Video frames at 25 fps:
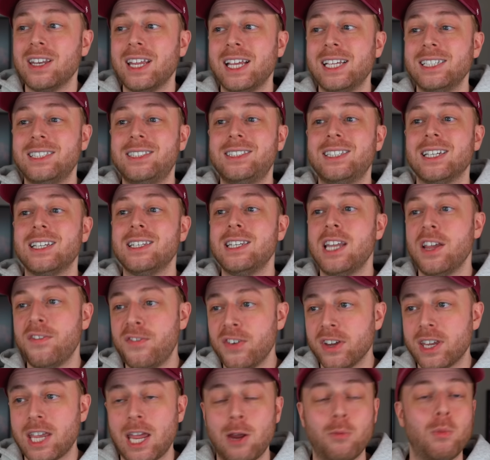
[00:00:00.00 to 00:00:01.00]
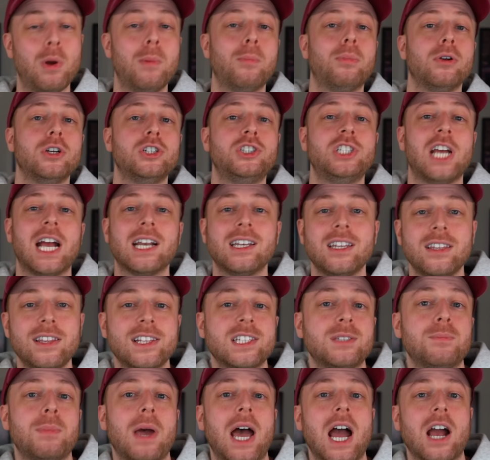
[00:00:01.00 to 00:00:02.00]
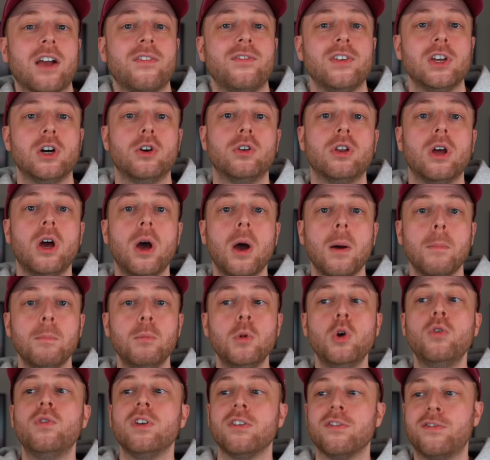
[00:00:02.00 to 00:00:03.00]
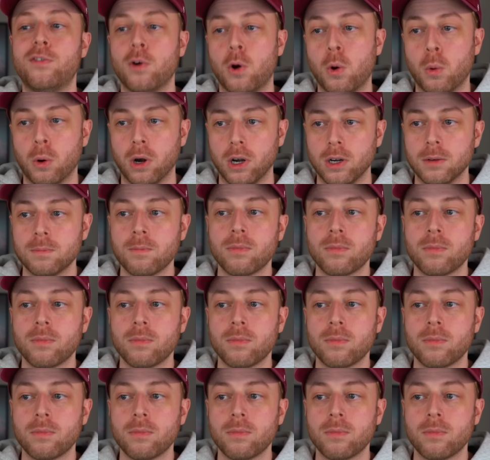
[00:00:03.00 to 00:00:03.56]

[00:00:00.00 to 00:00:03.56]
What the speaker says: is significant when projecting this backfield moving forward.